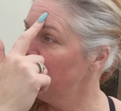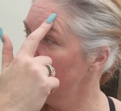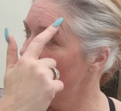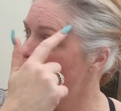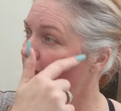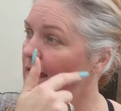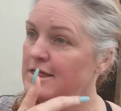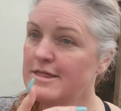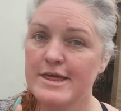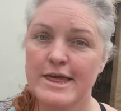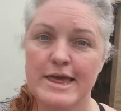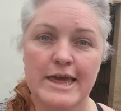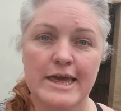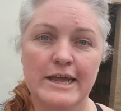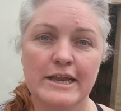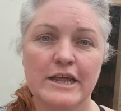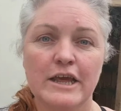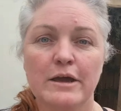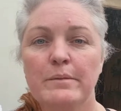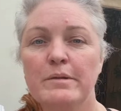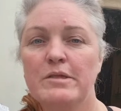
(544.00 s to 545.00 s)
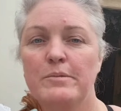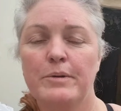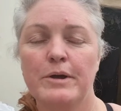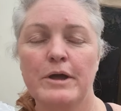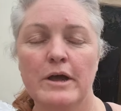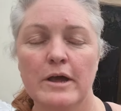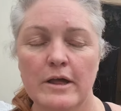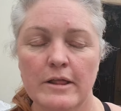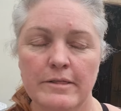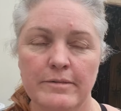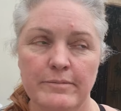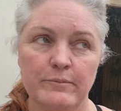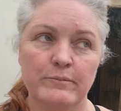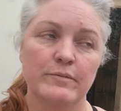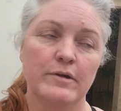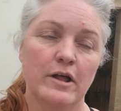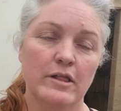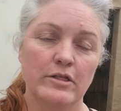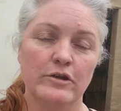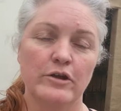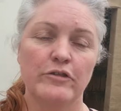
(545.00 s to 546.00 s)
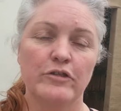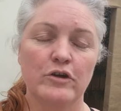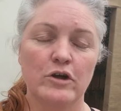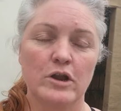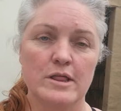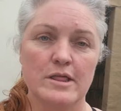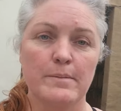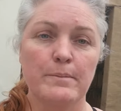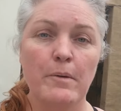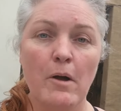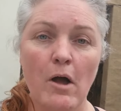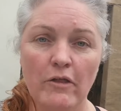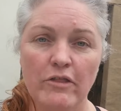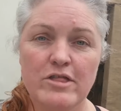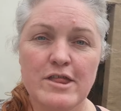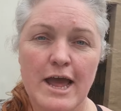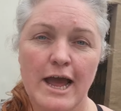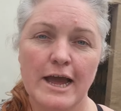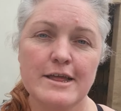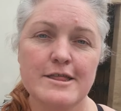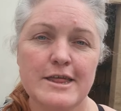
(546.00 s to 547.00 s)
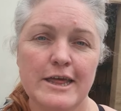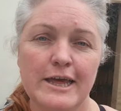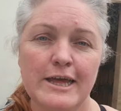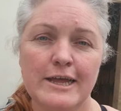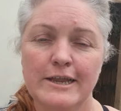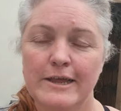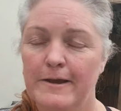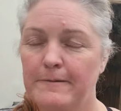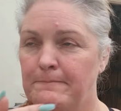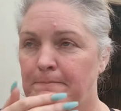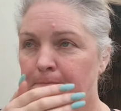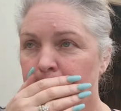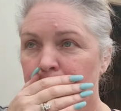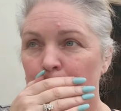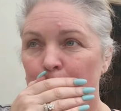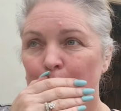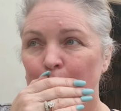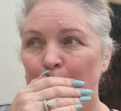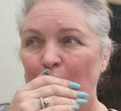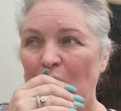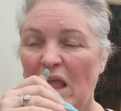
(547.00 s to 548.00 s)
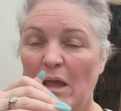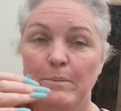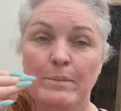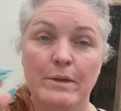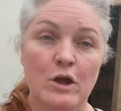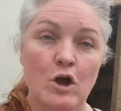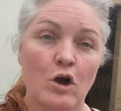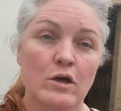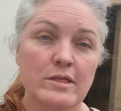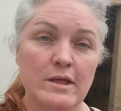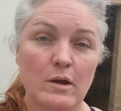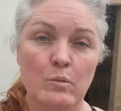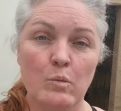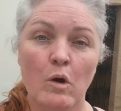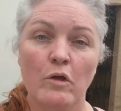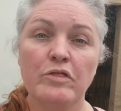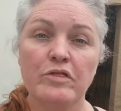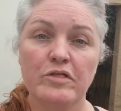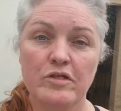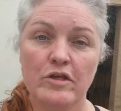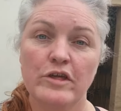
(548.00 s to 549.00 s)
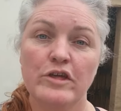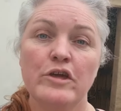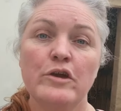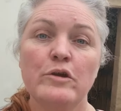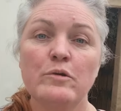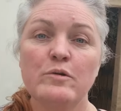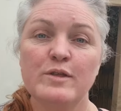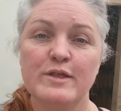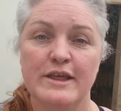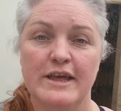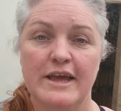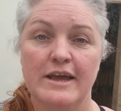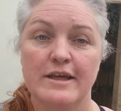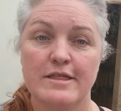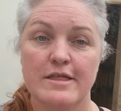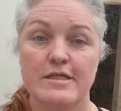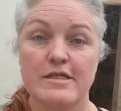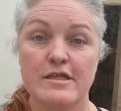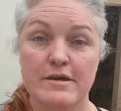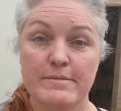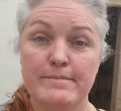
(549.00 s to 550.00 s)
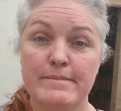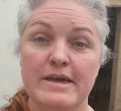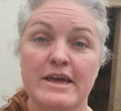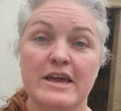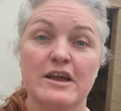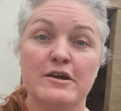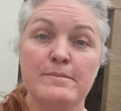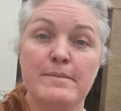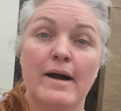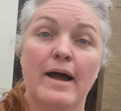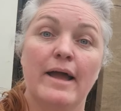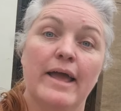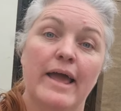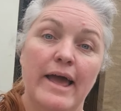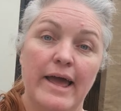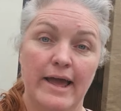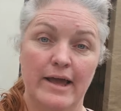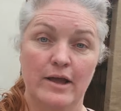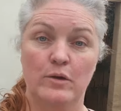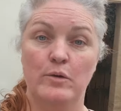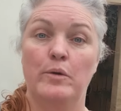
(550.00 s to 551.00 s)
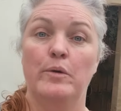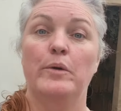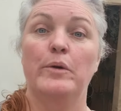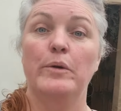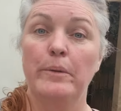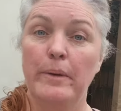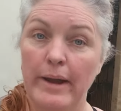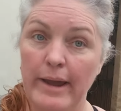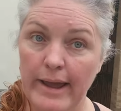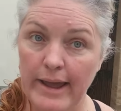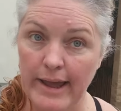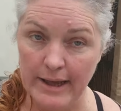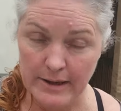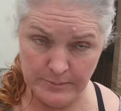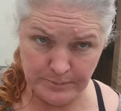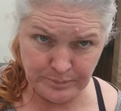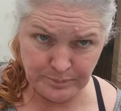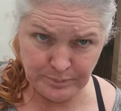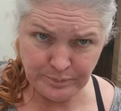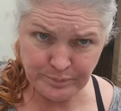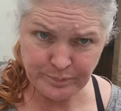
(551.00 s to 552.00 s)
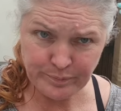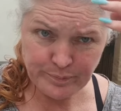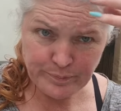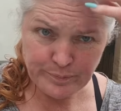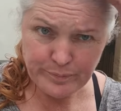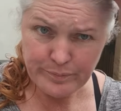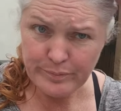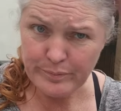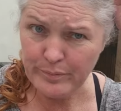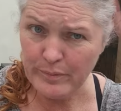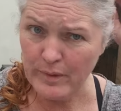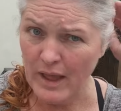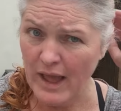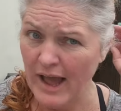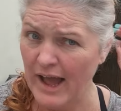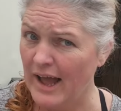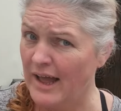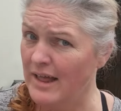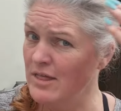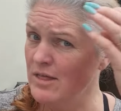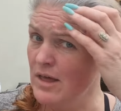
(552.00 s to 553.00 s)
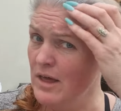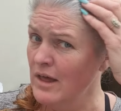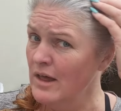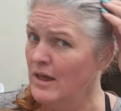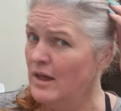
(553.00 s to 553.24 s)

titanium and the pearl and all the other colours. I bought the titanium because I want to use it to make my hair go grey and